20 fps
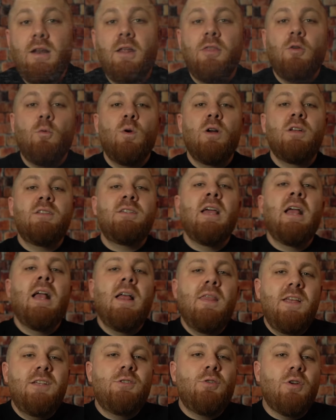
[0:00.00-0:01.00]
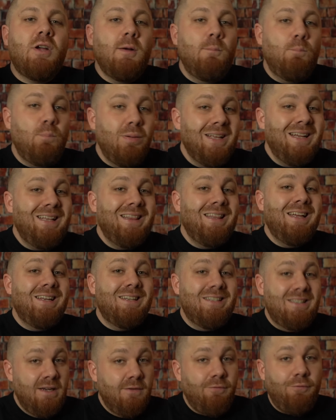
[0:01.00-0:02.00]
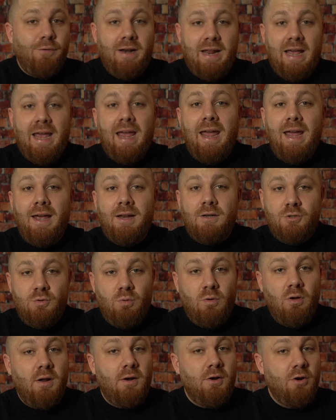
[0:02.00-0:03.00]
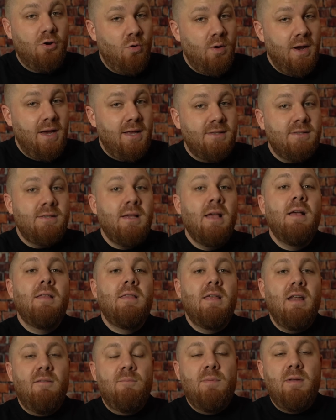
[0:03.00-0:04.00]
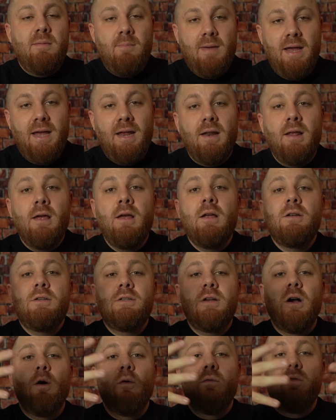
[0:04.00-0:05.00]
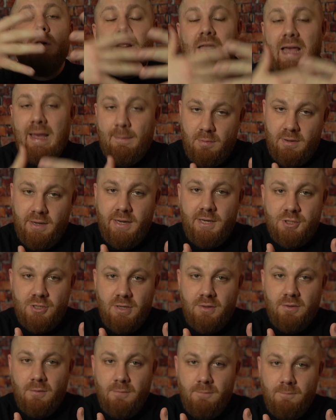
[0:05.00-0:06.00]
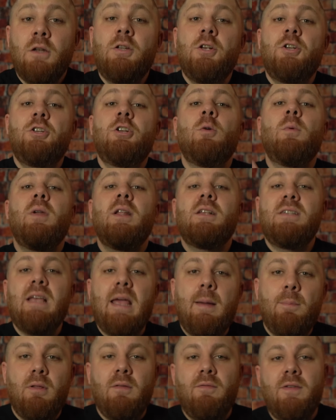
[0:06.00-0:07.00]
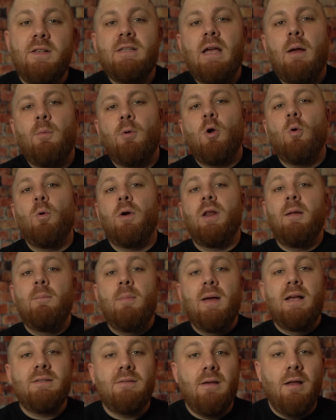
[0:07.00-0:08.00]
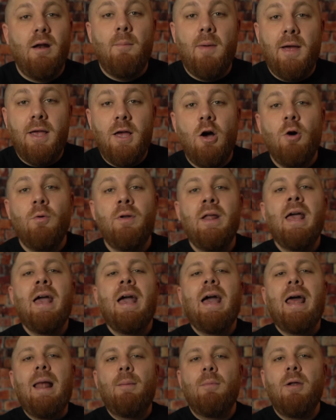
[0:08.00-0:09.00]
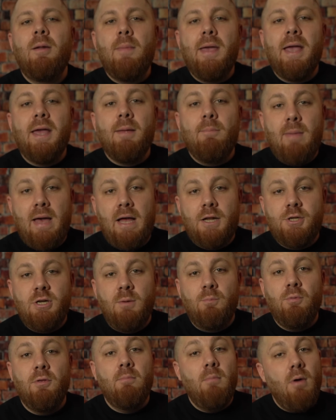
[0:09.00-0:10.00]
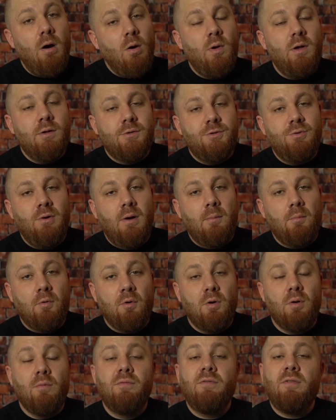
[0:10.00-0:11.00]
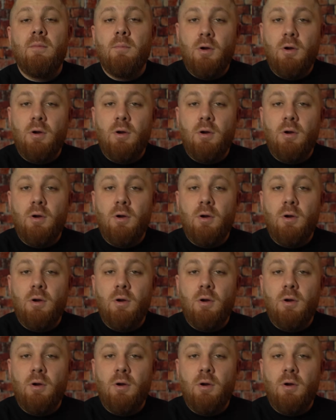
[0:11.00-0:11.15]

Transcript: other words, these are completely different hand-drawn grids that have been made to overlap on each other. To show an example of this, I recorded a bass line on my own, and I'm going to make it match up with Mario's drum groove from